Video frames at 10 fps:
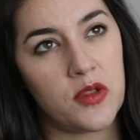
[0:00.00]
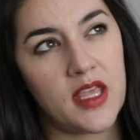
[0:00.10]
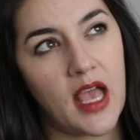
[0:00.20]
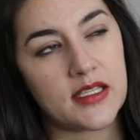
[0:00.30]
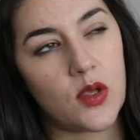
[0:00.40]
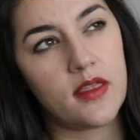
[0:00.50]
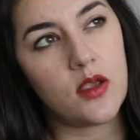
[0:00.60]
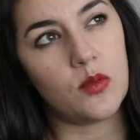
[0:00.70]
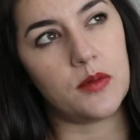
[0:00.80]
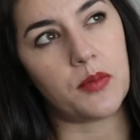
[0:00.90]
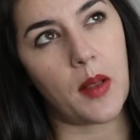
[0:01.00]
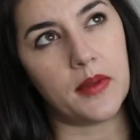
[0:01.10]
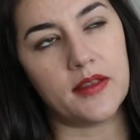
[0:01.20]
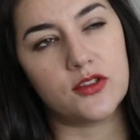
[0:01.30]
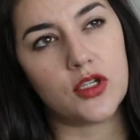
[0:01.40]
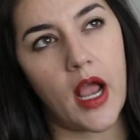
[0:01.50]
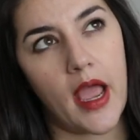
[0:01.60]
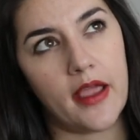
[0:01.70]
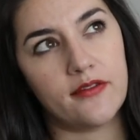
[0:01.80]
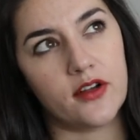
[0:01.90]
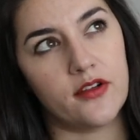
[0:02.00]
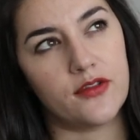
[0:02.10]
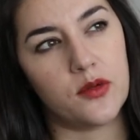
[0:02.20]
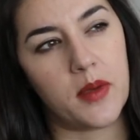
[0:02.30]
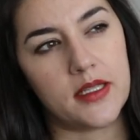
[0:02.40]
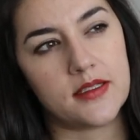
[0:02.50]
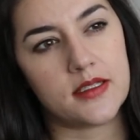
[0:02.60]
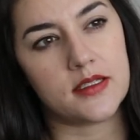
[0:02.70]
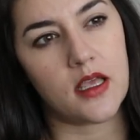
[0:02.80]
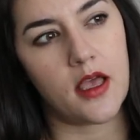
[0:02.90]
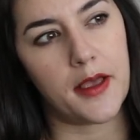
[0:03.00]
Yeah, so I think we'd probably try for a few months.